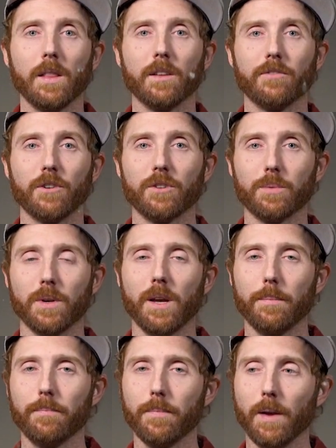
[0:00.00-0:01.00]
The first one
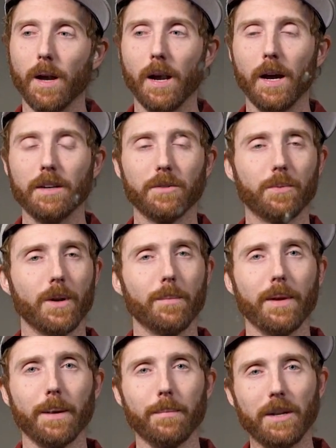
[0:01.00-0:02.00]
up, I just want to
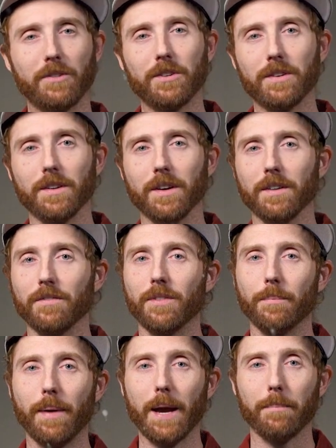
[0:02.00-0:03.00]
make a mention of
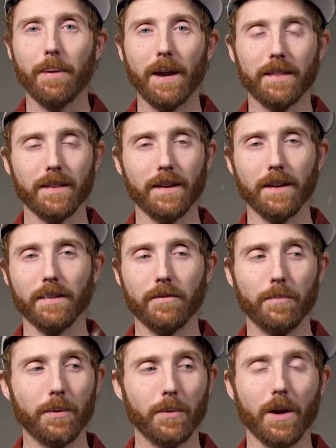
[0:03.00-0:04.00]
the backpack that
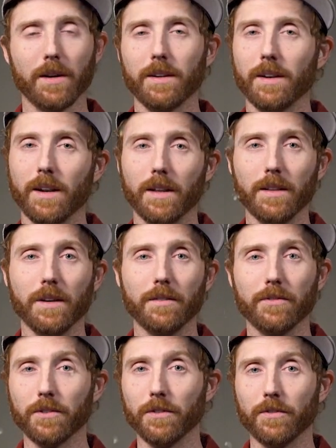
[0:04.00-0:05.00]
I've been rocking and I
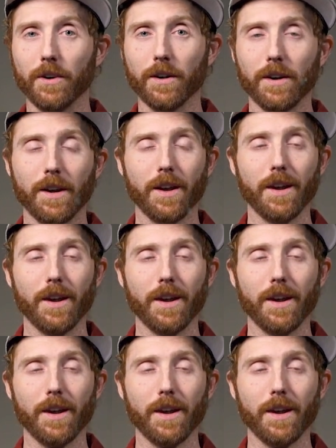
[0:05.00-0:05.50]
love so far.